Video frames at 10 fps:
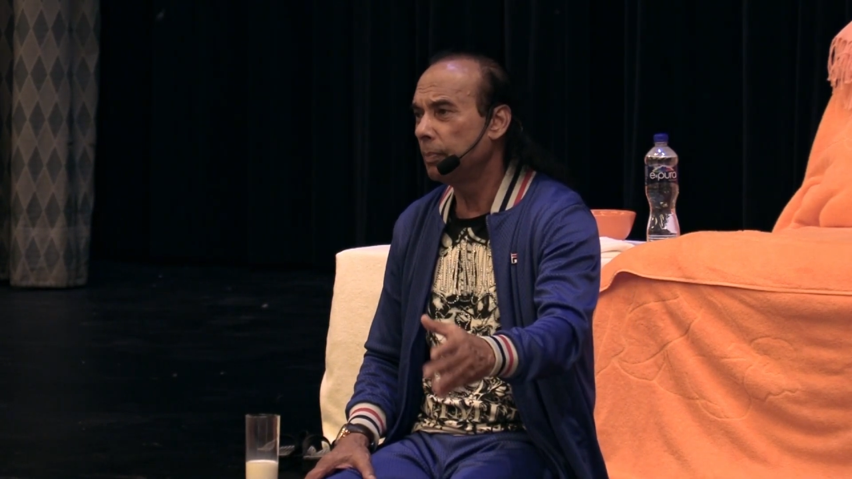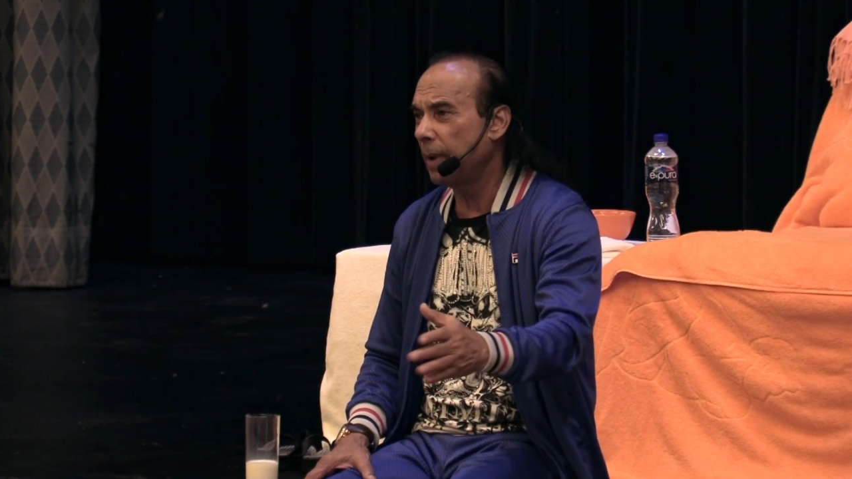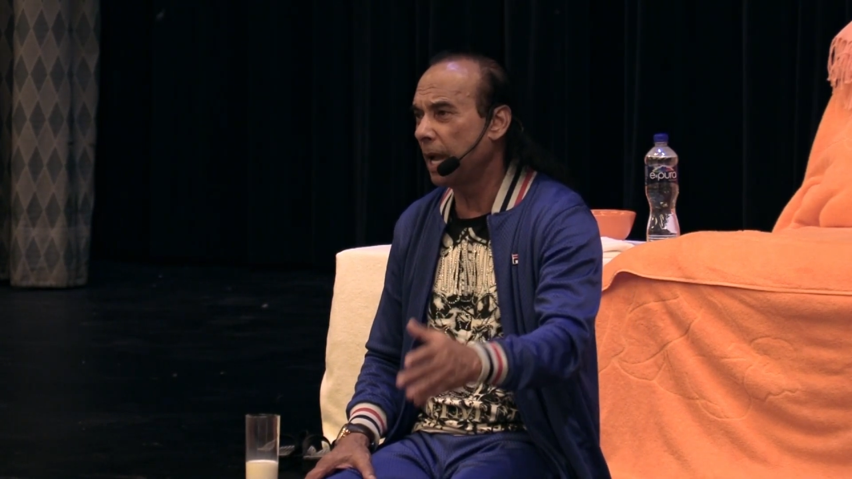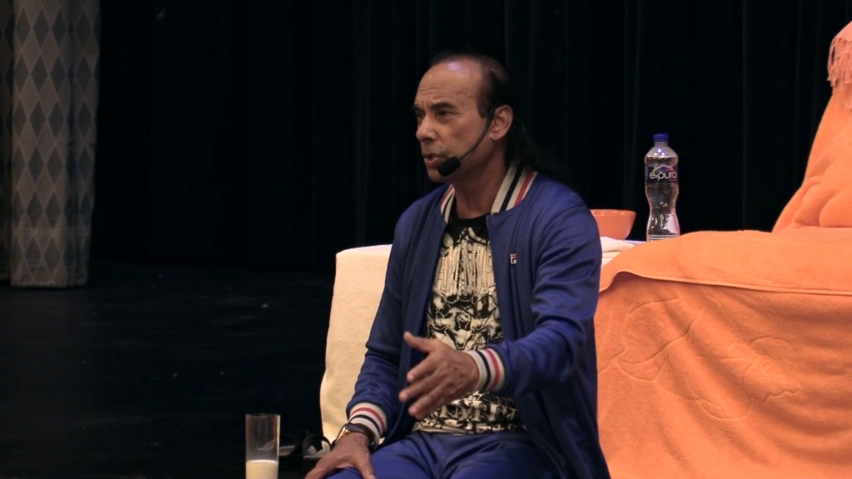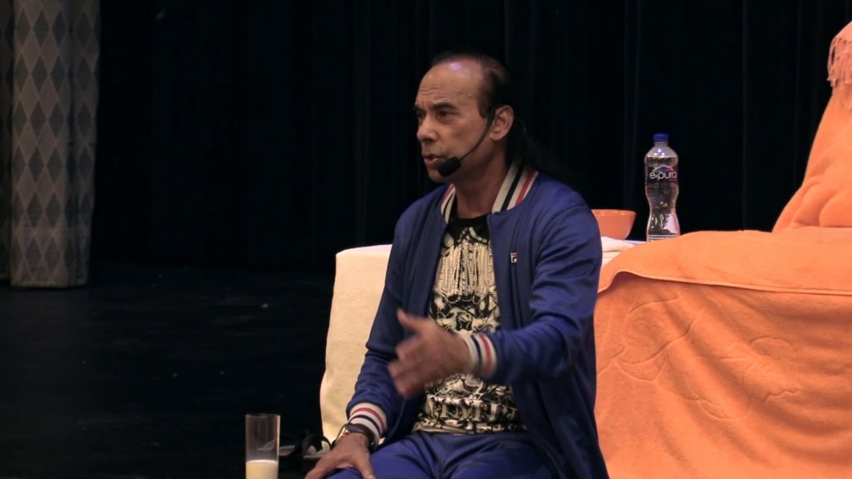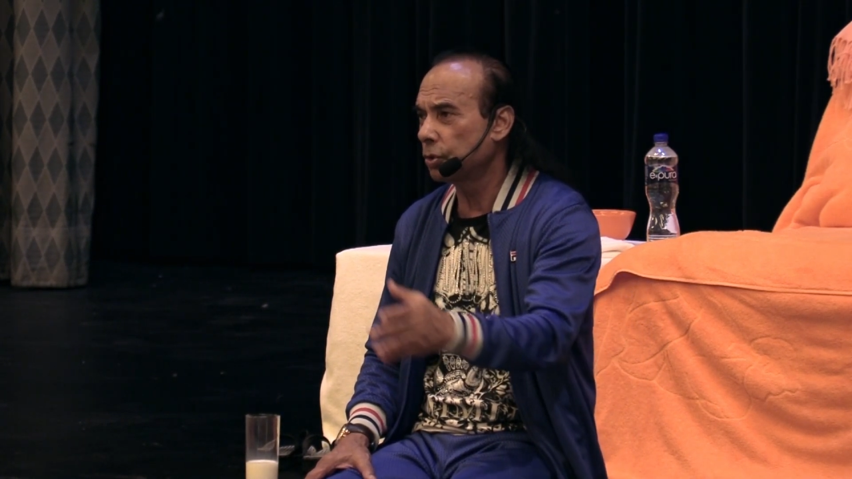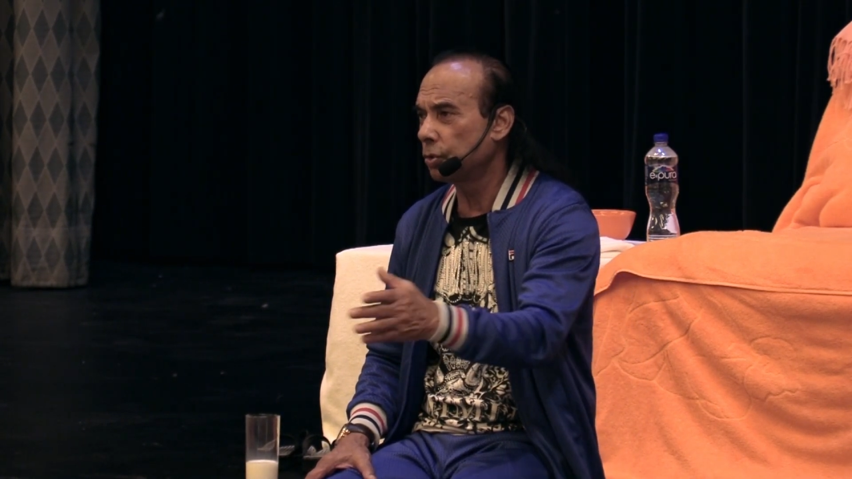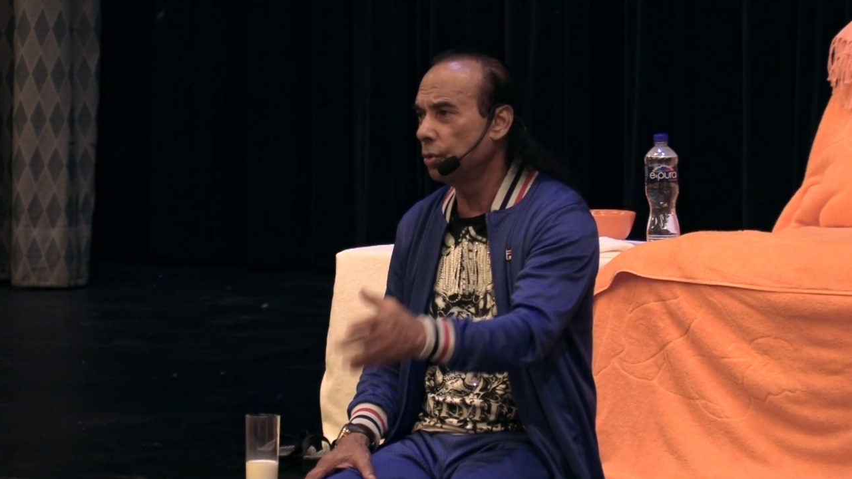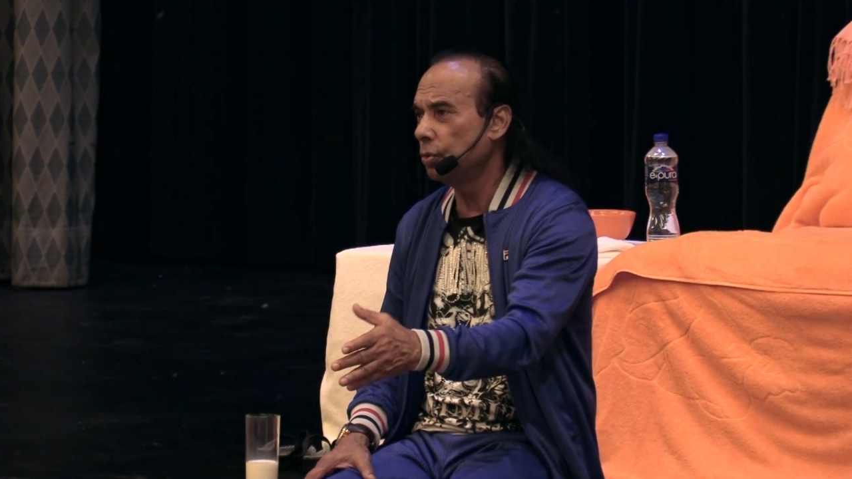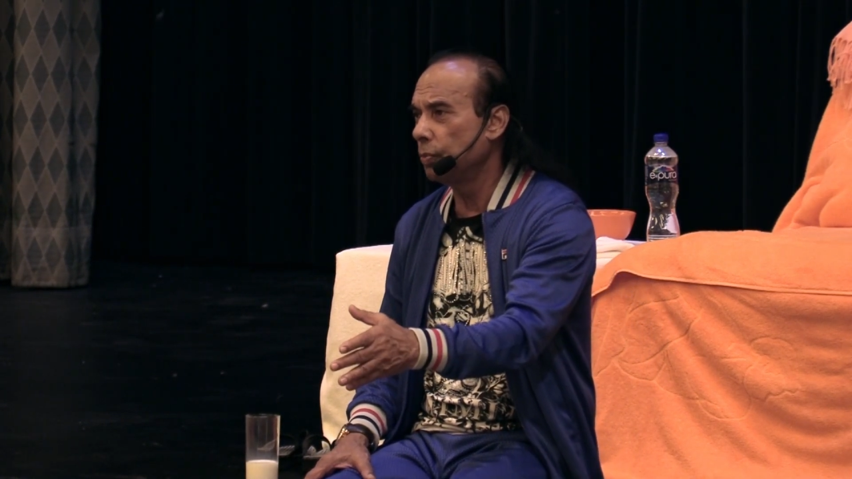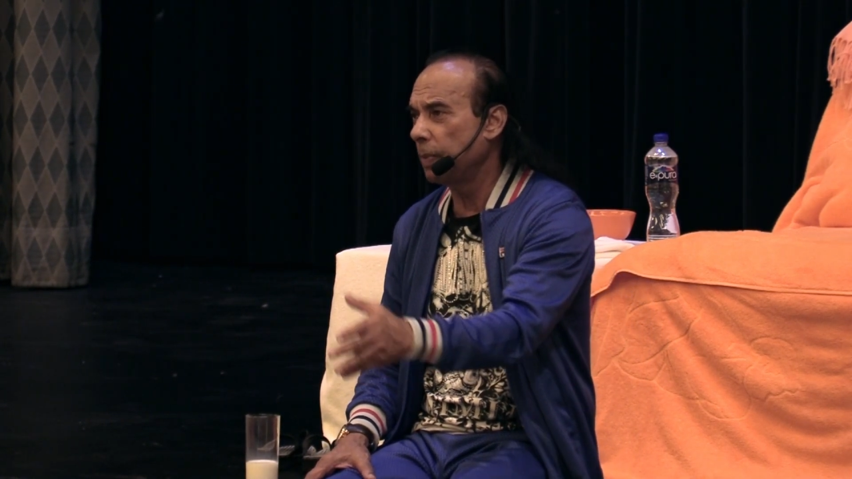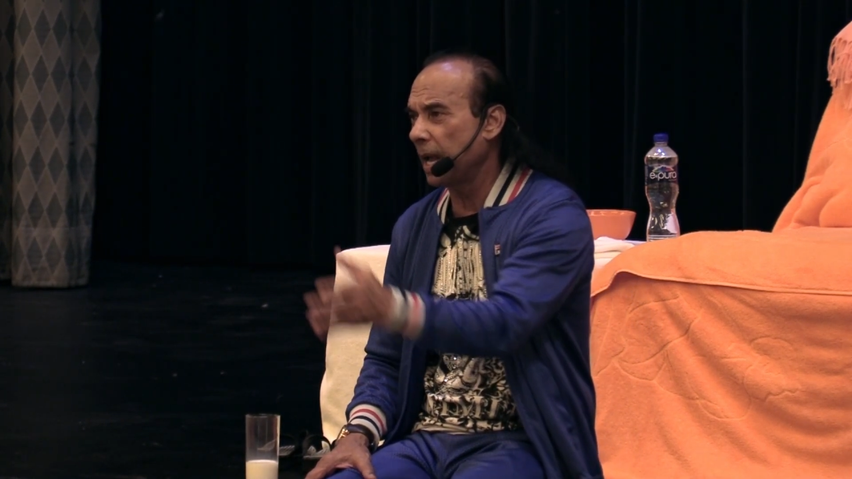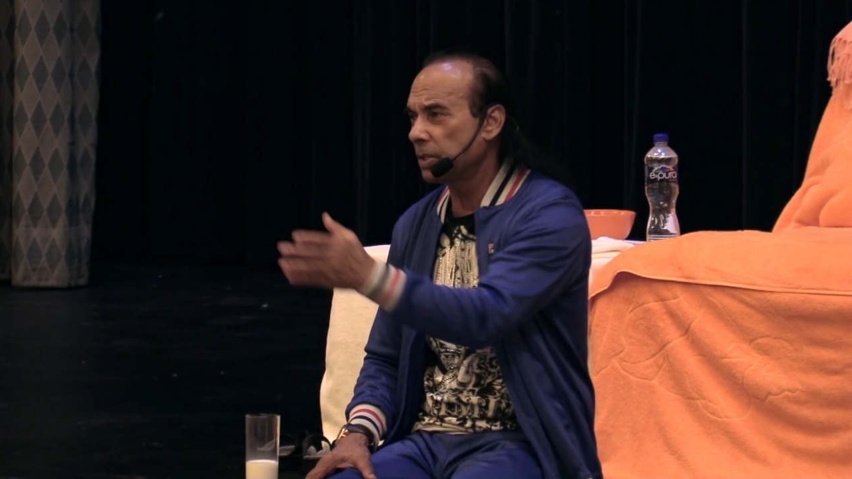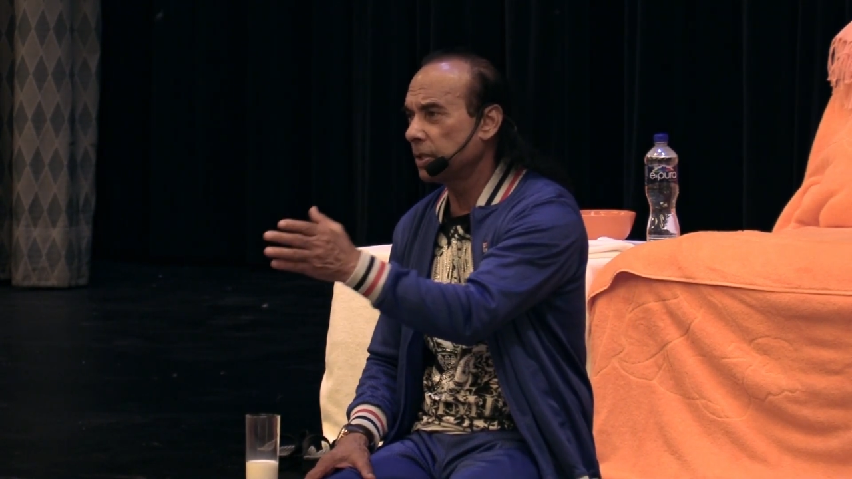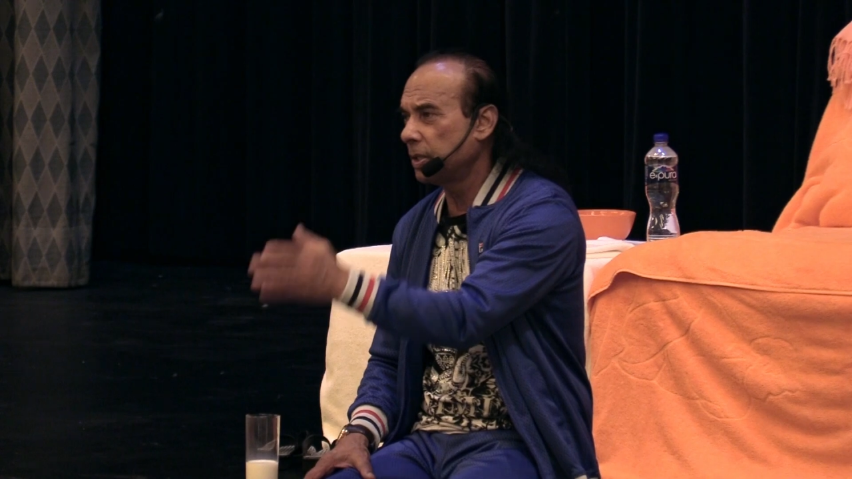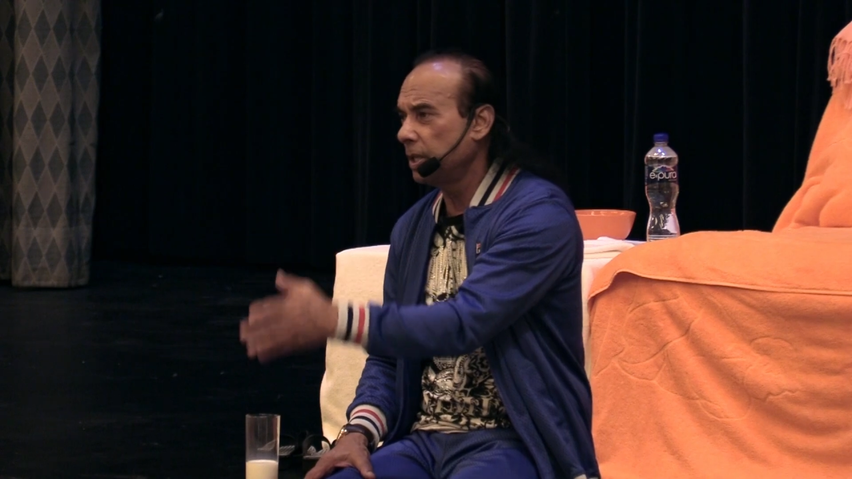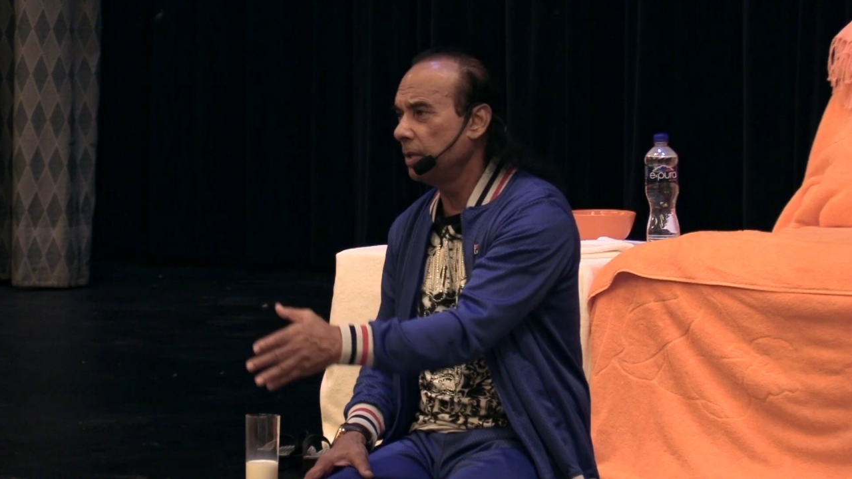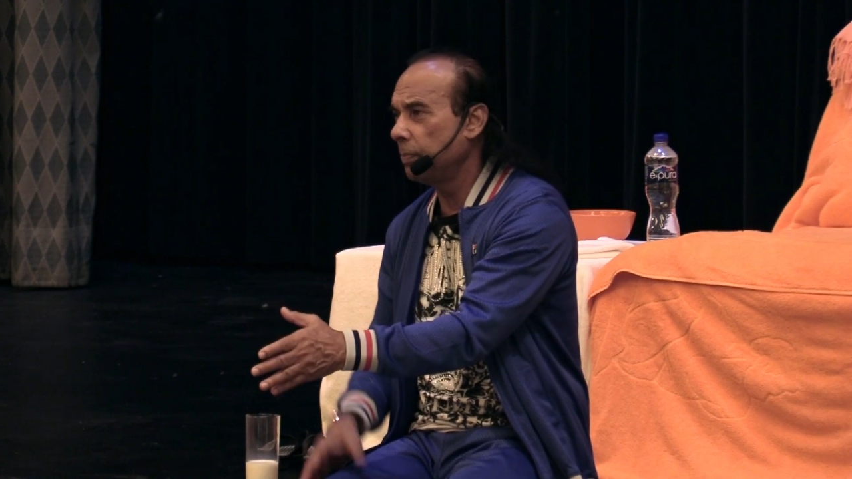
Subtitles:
plus 2 plus 3